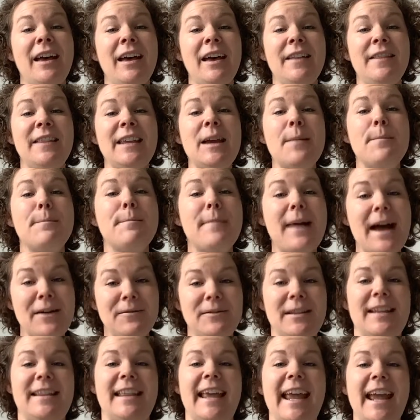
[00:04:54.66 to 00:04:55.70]
The amount
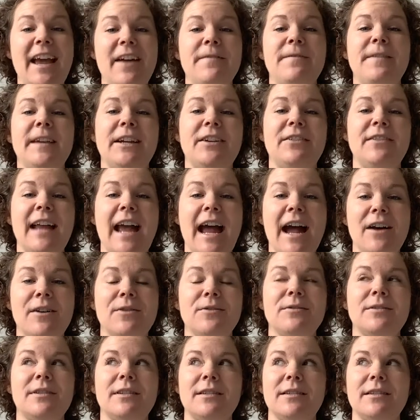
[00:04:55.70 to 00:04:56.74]
that they have figured
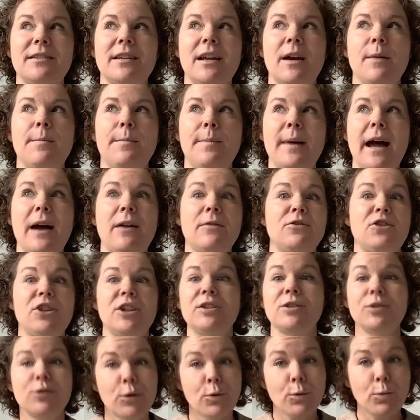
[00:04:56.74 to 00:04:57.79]
out about
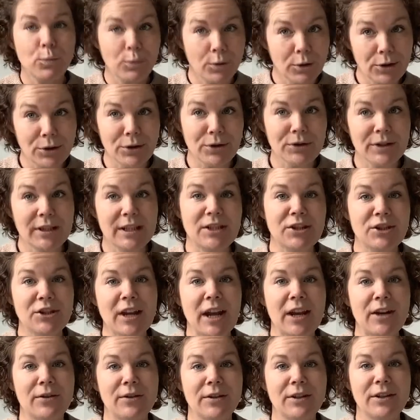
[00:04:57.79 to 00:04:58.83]
just the world in
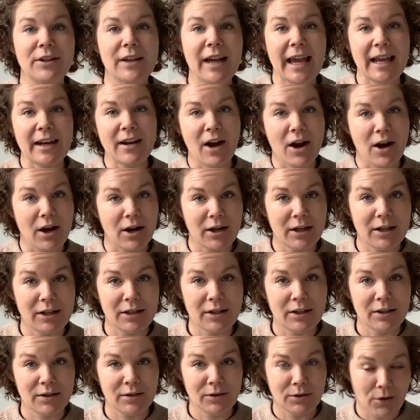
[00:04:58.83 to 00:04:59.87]
general and
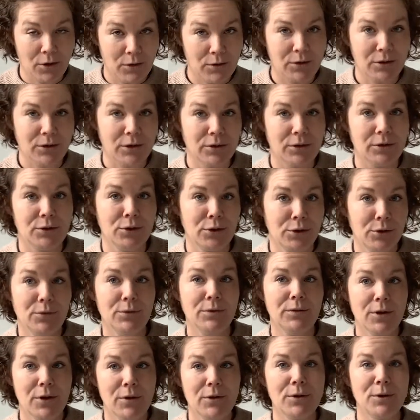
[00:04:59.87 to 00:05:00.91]
our new
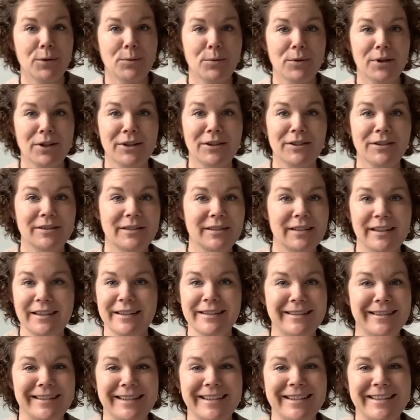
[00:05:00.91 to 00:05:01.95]
local world
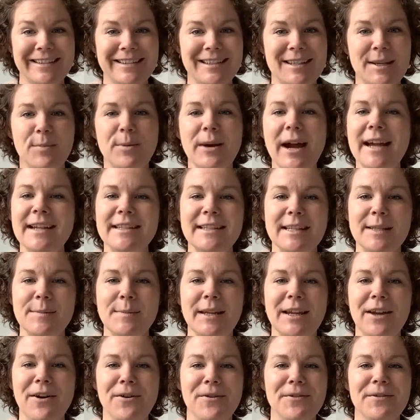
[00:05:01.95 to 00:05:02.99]
surprises
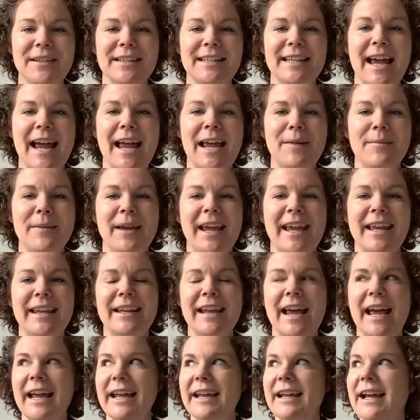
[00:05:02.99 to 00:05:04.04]
me all the time,
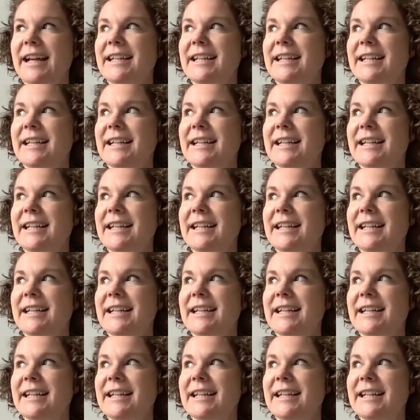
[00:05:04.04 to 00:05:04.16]
and I